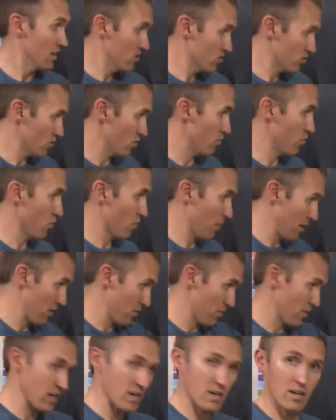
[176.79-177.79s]
So 4 by
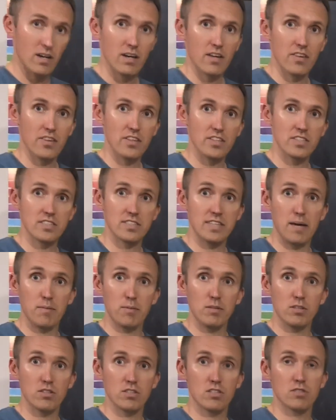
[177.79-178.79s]
3, that
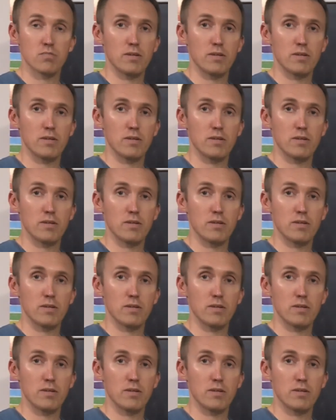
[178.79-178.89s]
means this